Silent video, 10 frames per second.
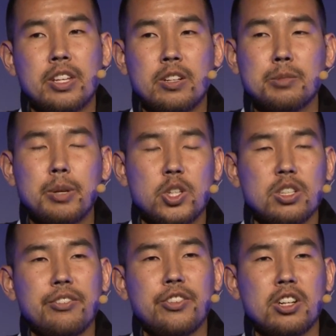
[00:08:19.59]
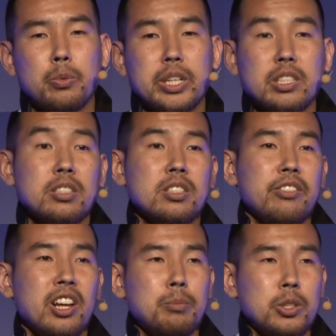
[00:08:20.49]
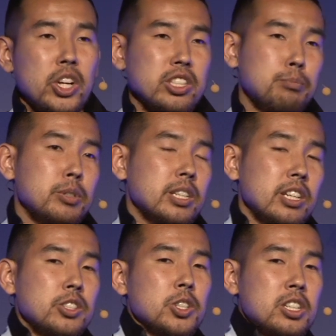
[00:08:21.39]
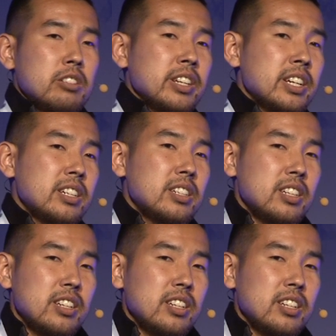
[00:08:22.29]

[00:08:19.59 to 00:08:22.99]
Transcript: especially if you're a Western developer trying to break into Korea,